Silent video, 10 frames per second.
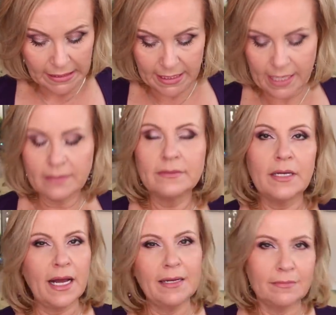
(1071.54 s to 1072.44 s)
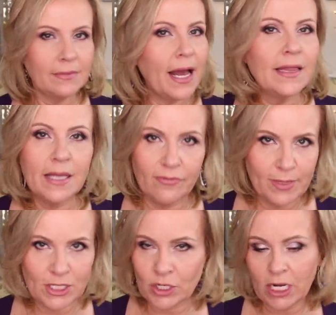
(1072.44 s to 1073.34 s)
yeah, I love
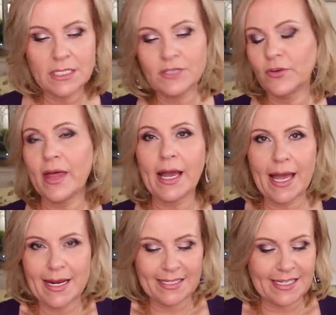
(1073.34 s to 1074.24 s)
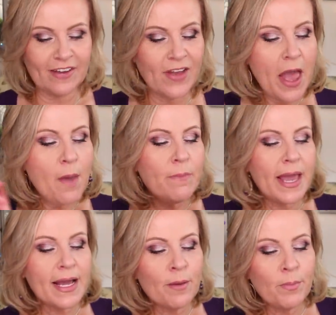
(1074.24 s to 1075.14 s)
Mr. Goss for that kind of stuff.
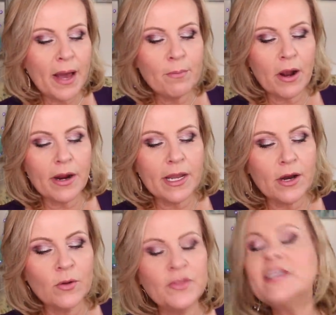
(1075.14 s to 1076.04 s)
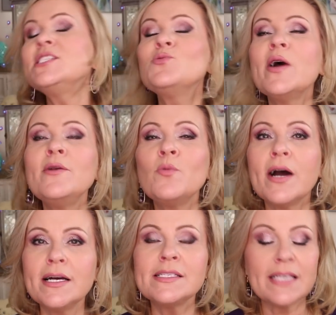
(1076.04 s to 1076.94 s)
Makeup by Mario. This one
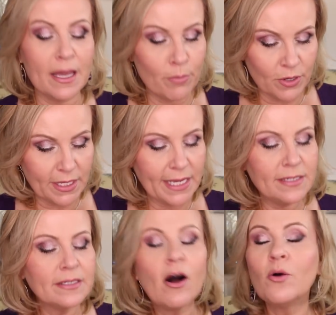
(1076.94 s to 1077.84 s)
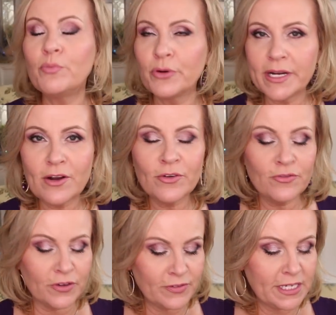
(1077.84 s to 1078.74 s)
was Kimberly. Oh, Pretty Over
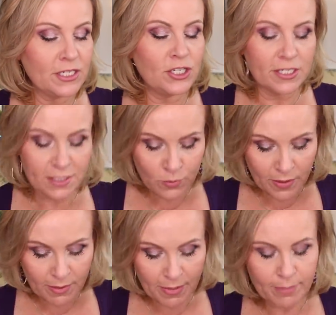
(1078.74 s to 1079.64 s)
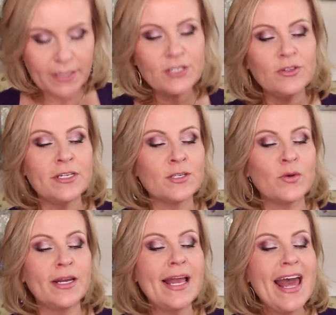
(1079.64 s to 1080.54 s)
50. She's the one that made me do this
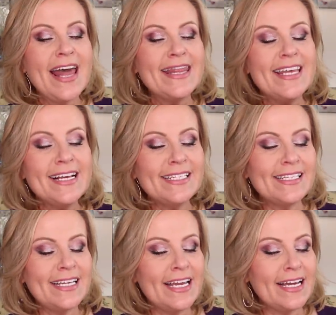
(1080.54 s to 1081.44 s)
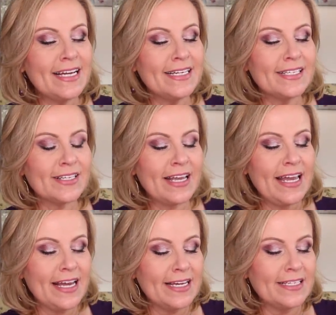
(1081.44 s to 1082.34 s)
one. This is
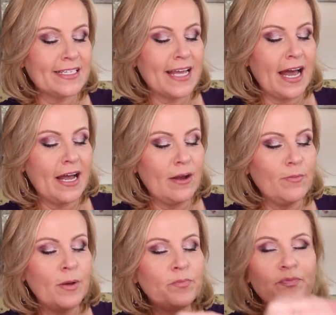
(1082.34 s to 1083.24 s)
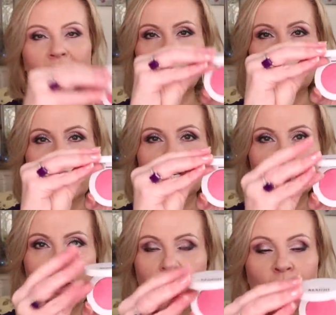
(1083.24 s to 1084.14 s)
his
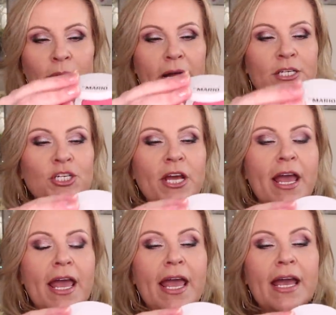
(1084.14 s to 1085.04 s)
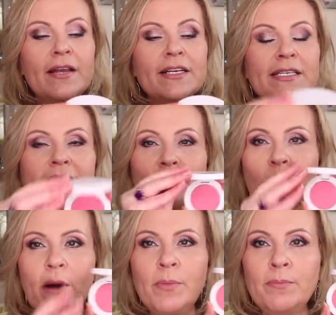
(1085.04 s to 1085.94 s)
blush, powder blush, and this is in Poppy